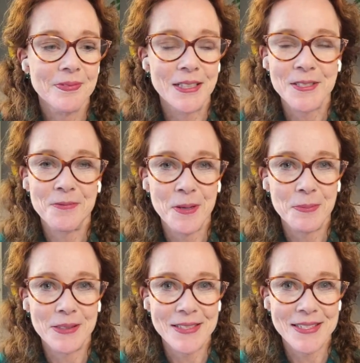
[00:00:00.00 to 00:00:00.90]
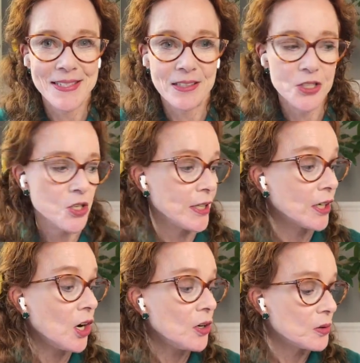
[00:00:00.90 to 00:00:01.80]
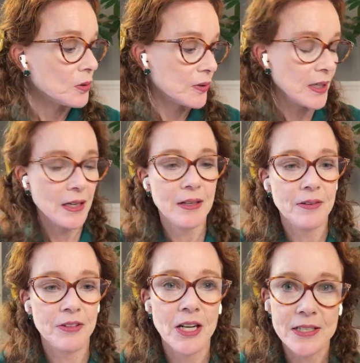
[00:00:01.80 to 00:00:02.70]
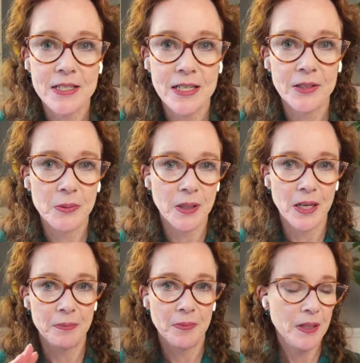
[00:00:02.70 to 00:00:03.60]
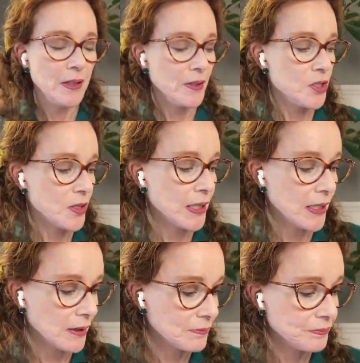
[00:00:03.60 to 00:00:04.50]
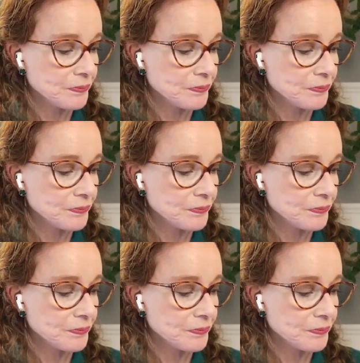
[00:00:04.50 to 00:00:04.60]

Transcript: Lots of people still joining. Oh, I forgot to tell you what I'm drinking.